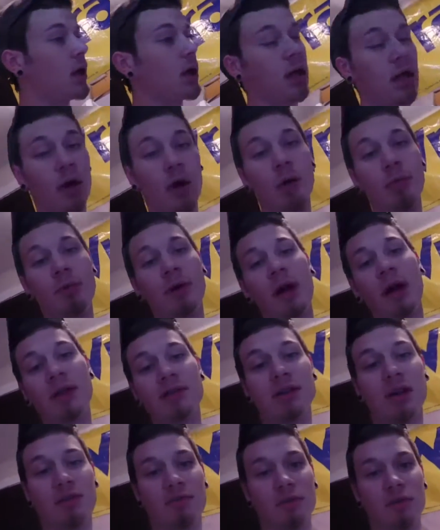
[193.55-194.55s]
yeah, hope you
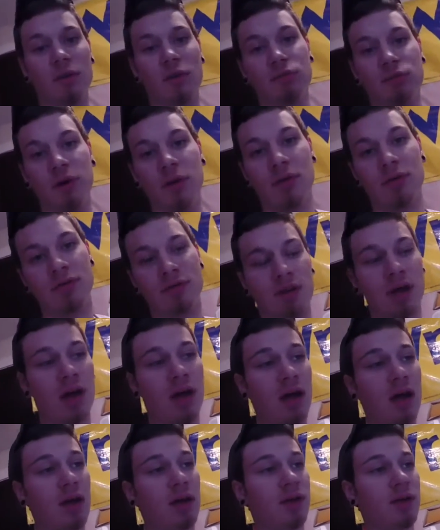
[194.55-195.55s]
guys having a good Mother's
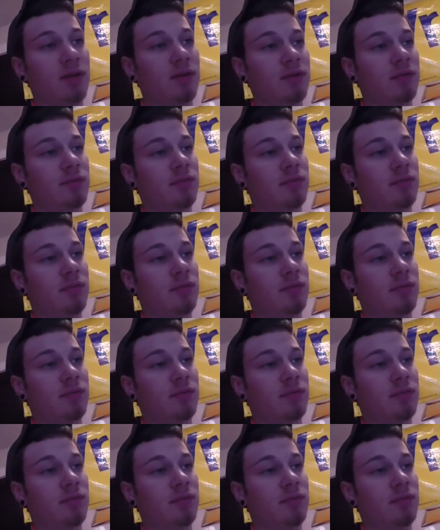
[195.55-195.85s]
Day and